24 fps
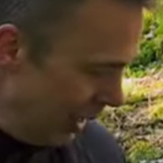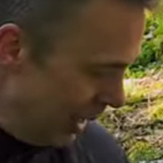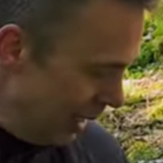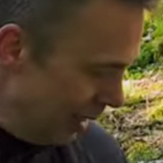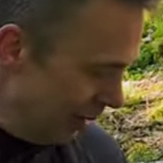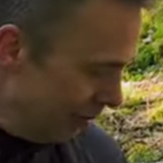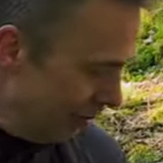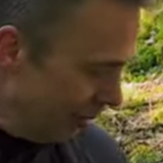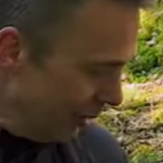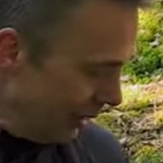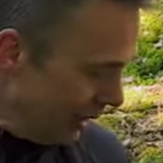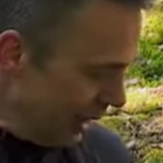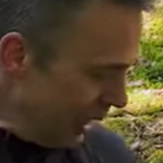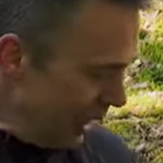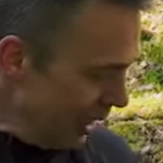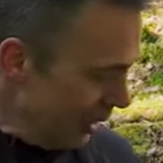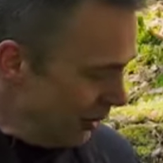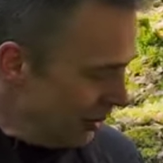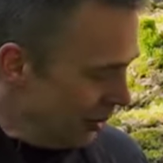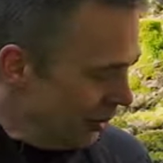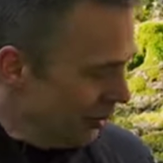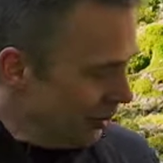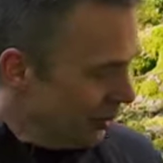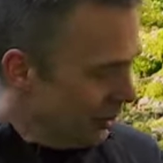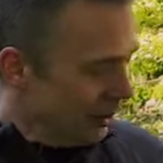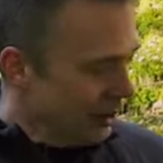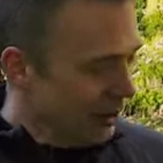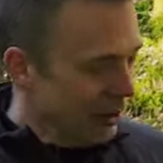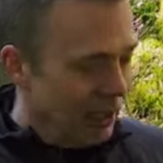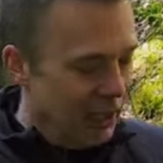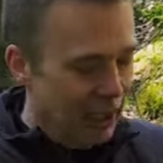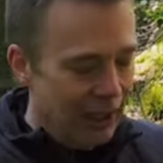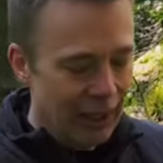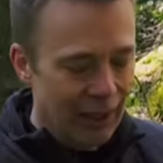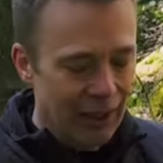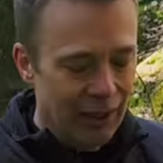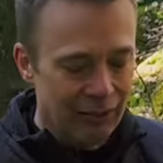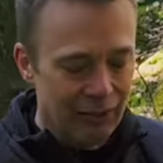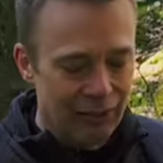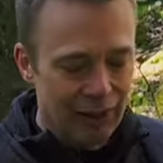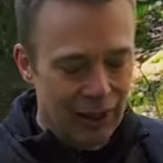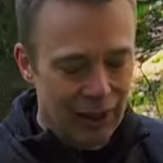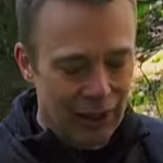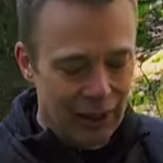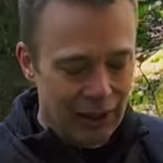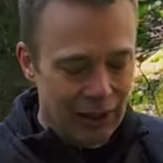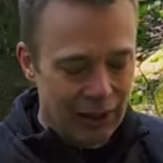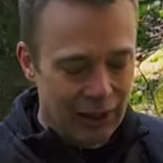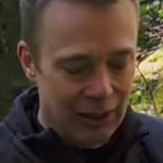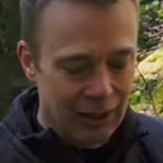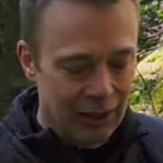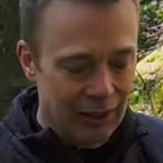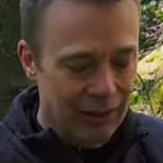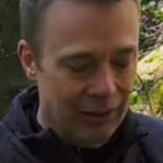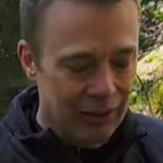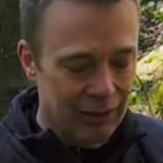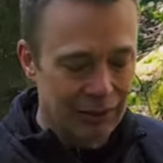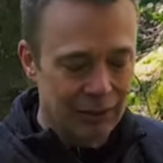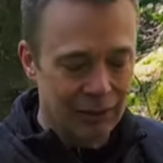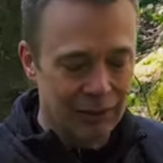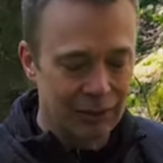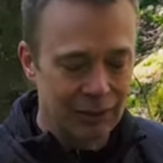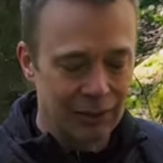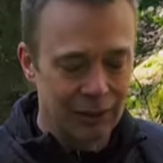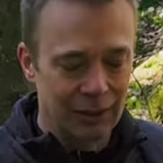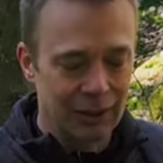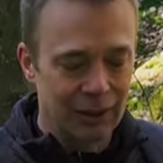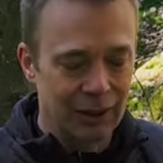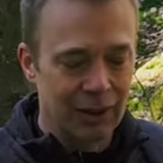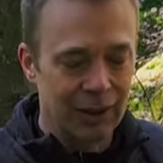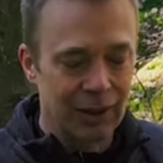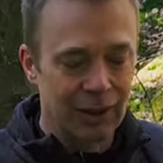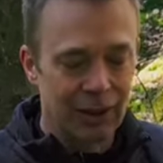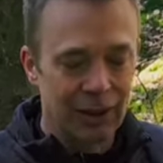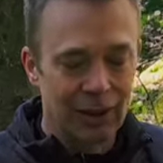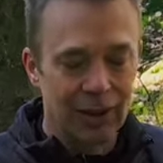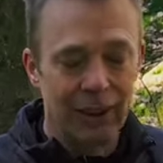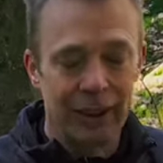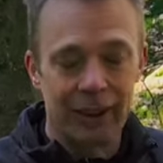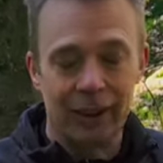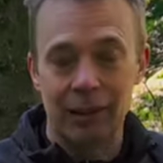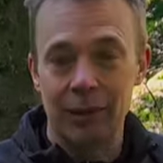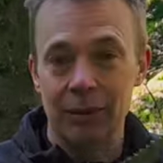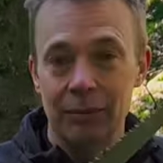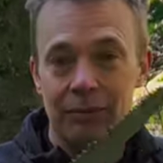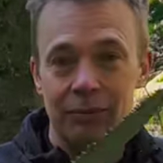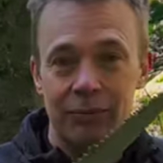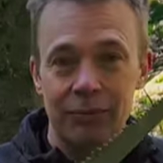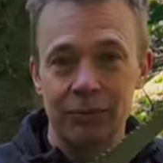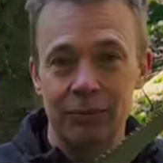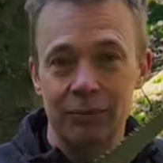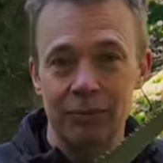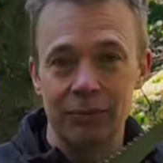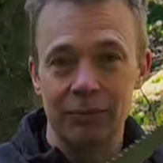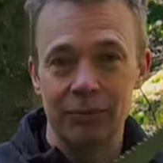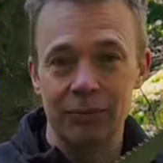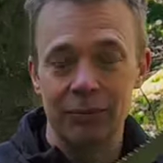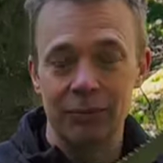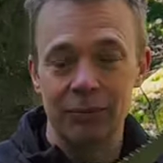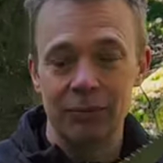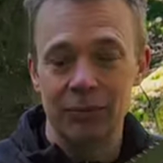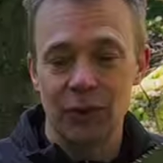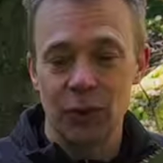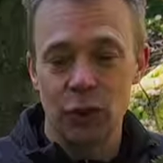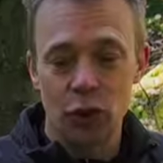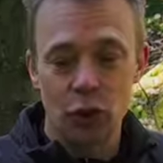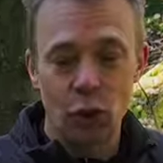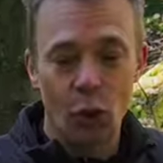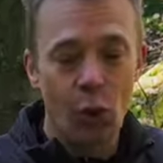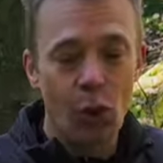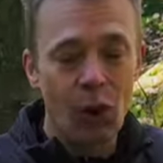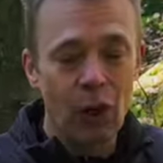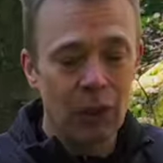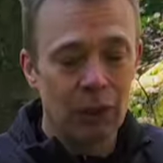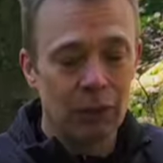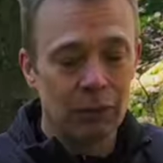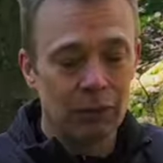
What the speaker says: And for that you can have a little saw